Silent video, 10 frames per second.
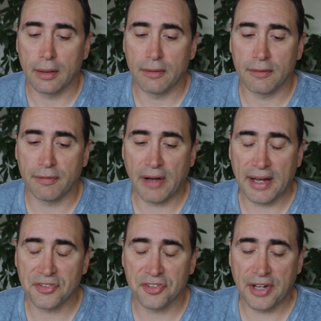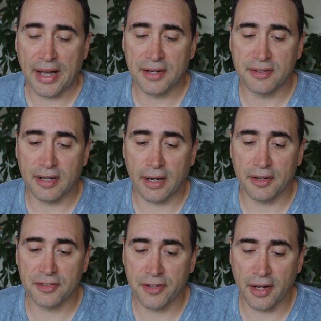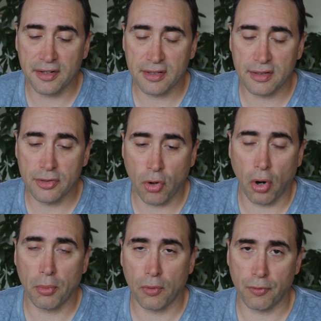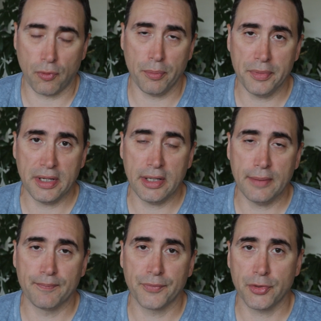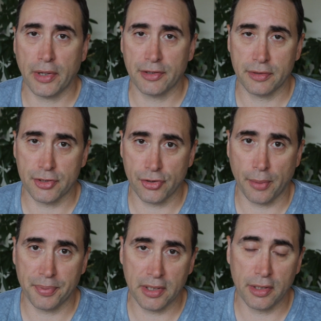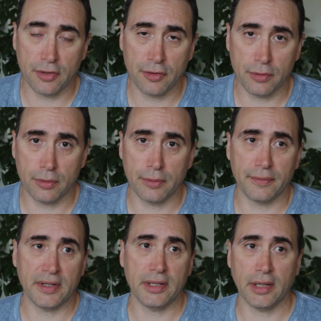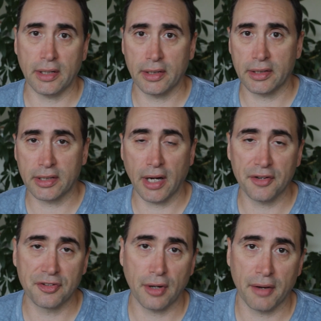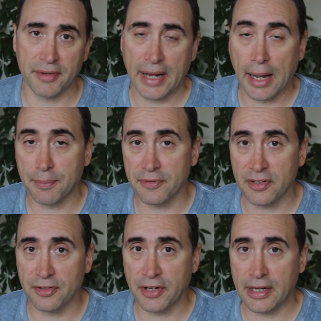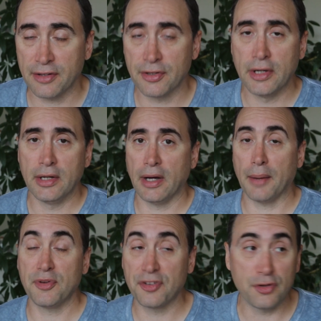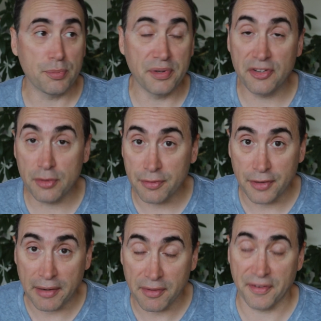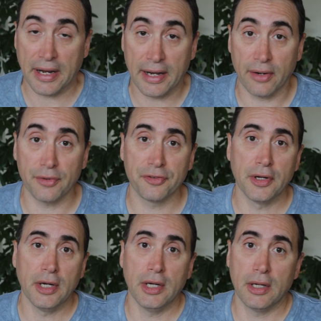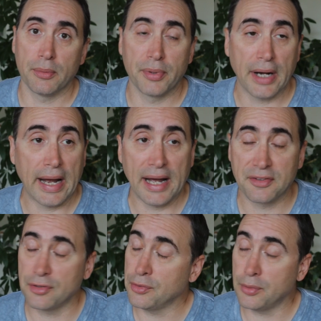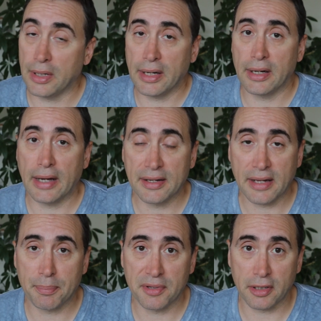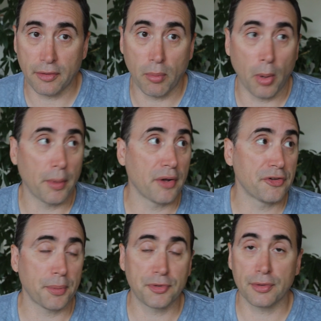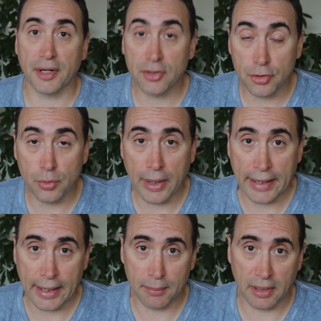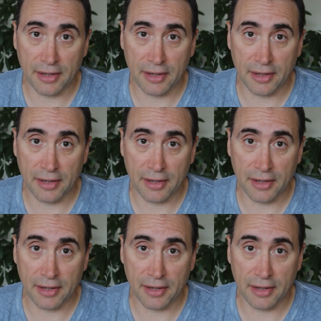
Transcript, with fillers: That said, it's not normal for me to actually jump into the guts of an app these days. I'm just too busy with everything else. But I had to, at that particular moment, I was up to like 2 a.m.